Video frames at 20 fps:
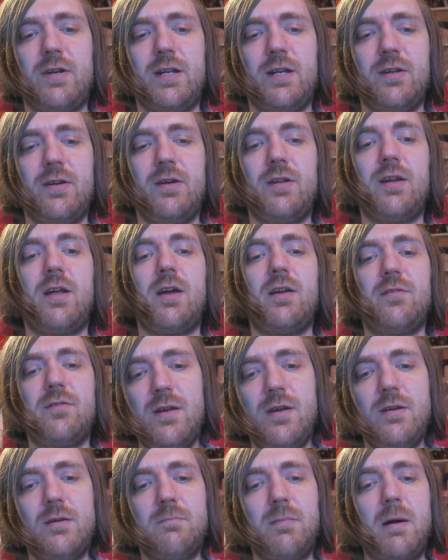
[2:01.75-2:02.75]
on in her life.
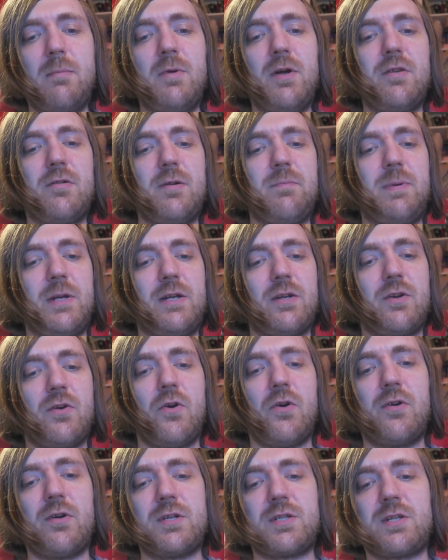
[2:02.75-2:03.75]
My mother had been a
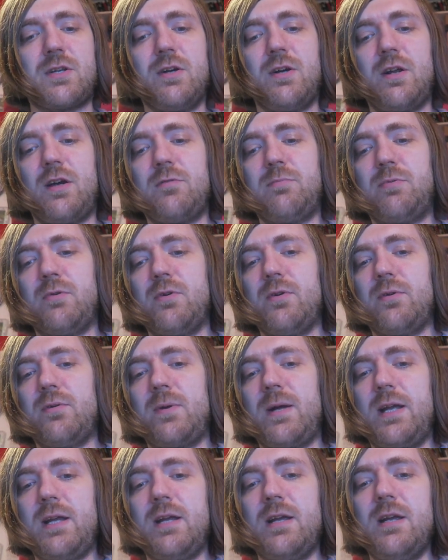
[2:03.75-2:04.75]
chorus girl off
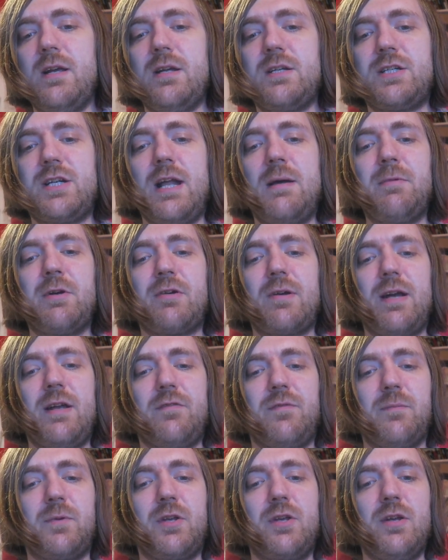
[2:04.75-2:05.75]
Broadway. She'd
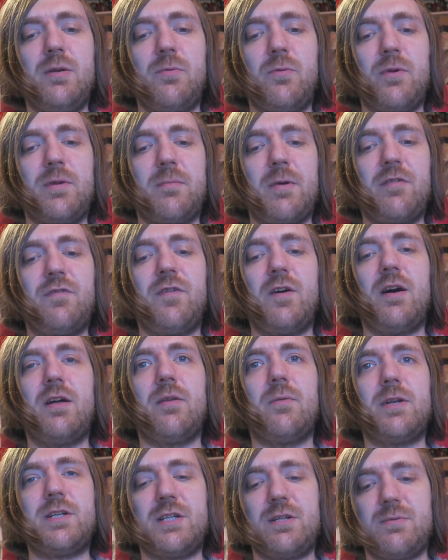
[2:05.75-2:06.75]
emigrated from Cuba with my
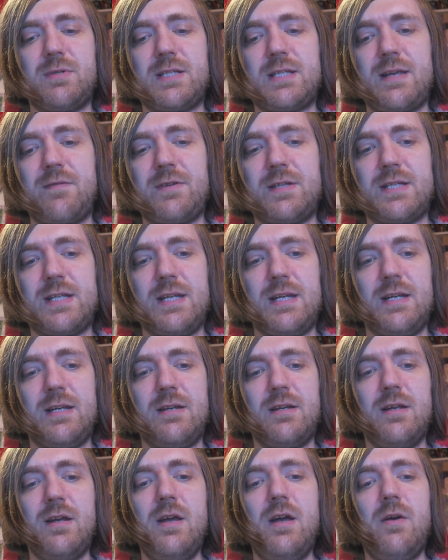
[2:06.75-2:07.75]
father when she was
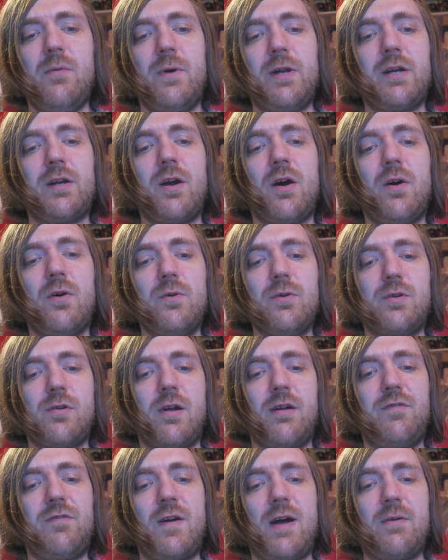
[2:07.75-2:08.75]
17. When I got older,
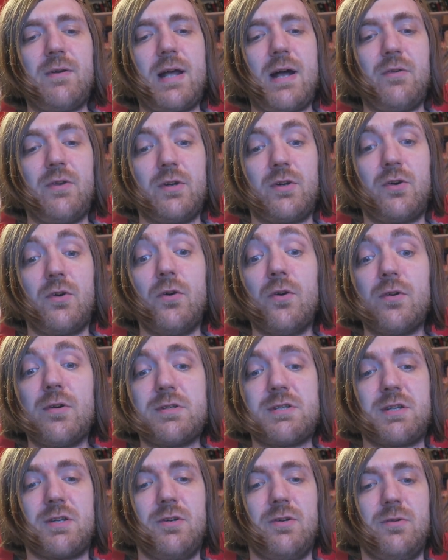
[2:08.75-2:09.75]
I found out that
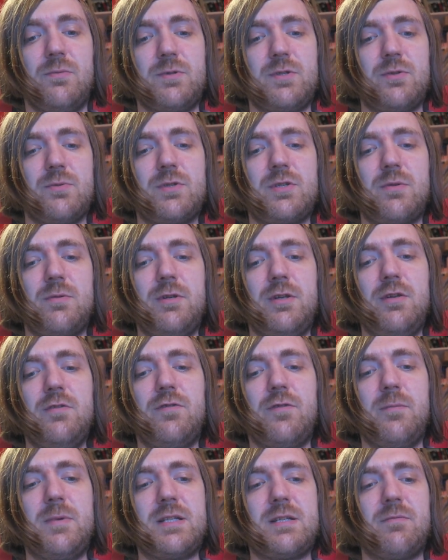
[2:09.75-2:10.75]
chorus girl was also a
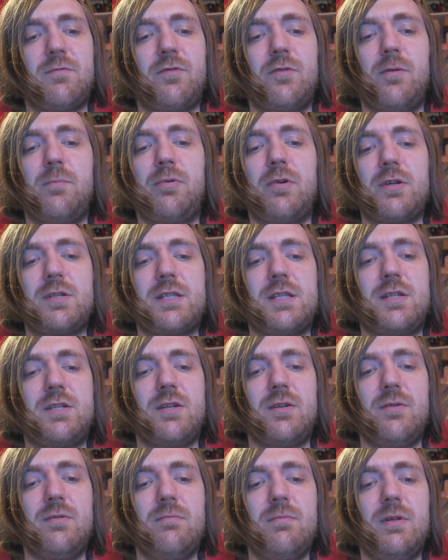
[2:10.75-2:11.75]
euphemism for a
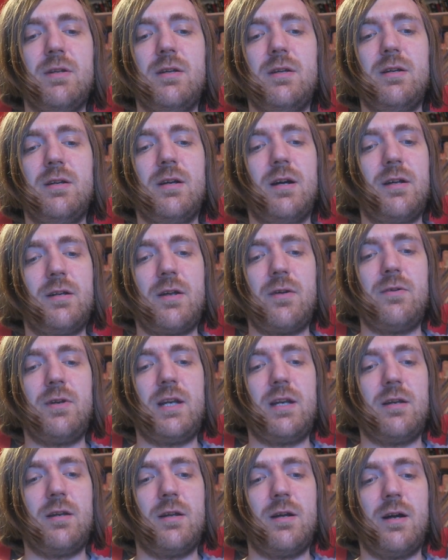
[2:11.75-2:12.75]
prostitute. I
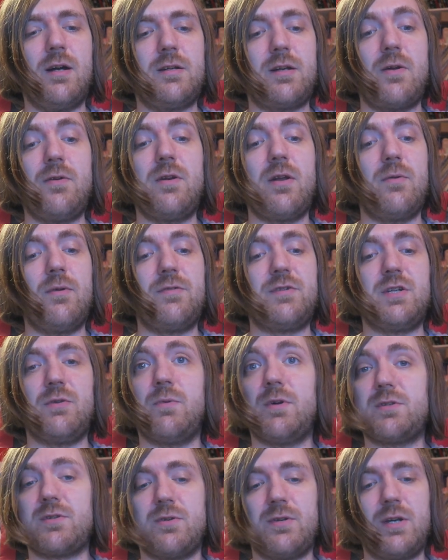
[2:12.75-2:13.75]
don't, I don't know if she
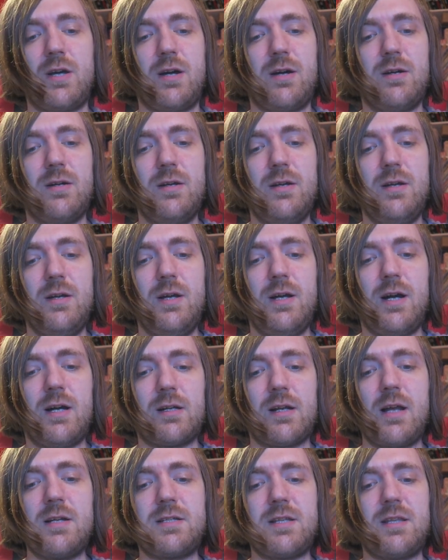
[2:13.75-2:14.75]
was or not.
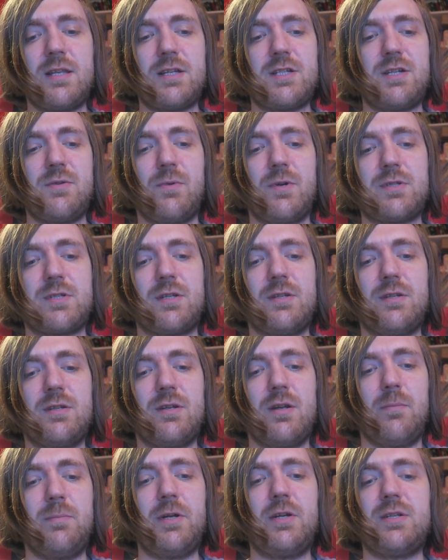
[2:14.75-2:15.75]
I'd like to think she wasn't.
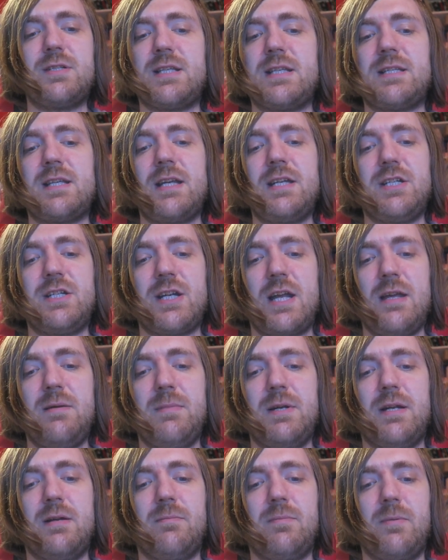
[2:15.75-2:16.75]
Not because there's any
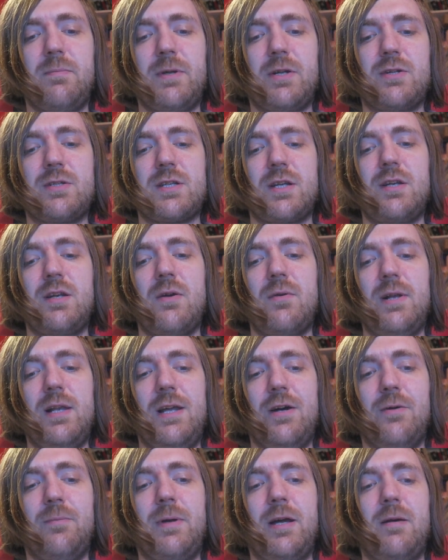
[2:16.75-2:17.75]
shame in it, but because I know a
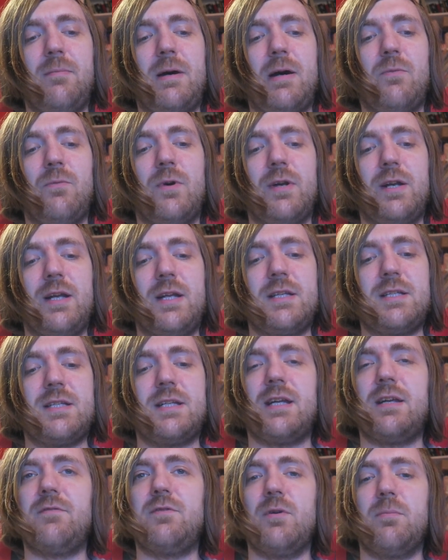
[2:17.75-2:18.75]
little bit about what it is
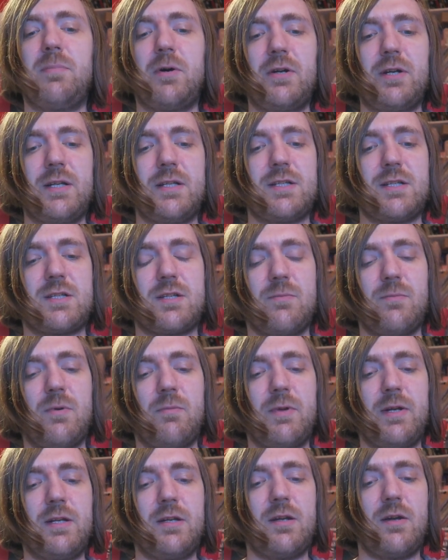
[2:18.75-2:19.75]
to give your body to someone
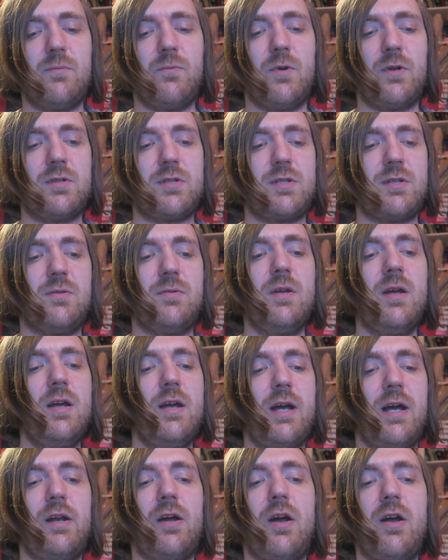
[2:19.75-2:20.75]
when you don't want to,
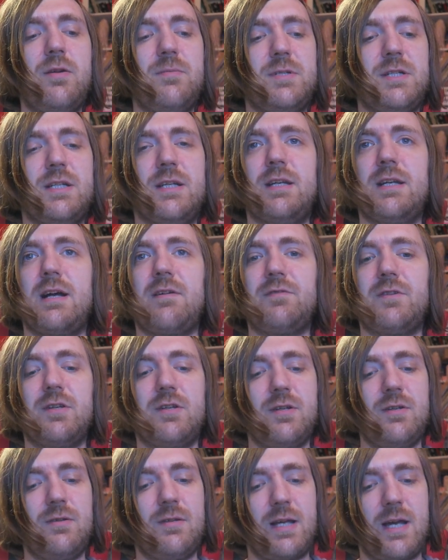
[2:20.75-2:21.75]
and I hope she didn't have to
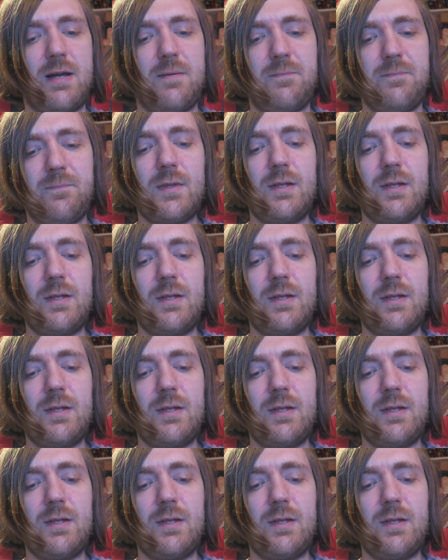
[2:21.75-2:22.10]
do that.